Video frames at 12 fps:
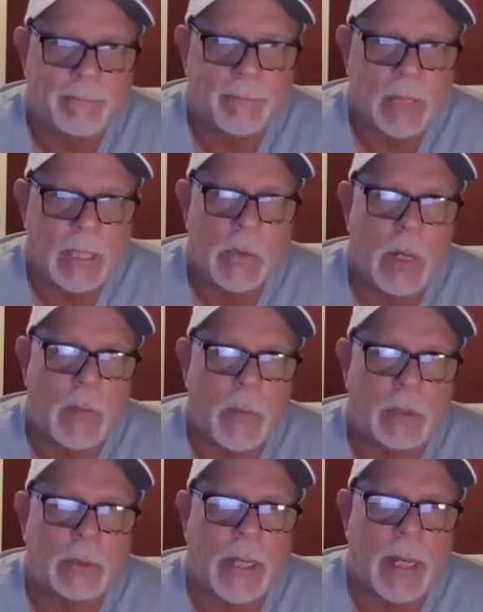here's what I
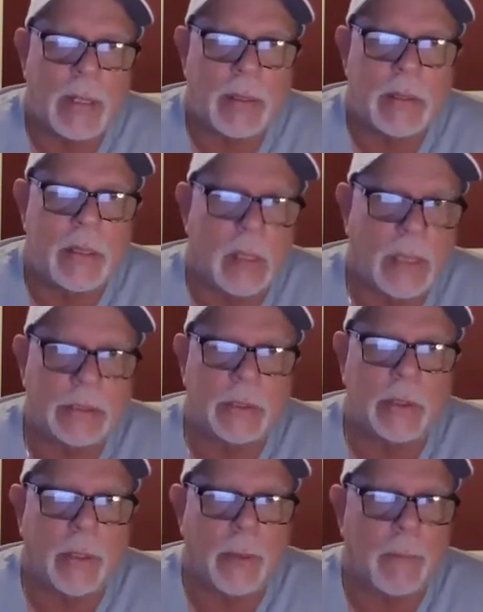want to try to let you know.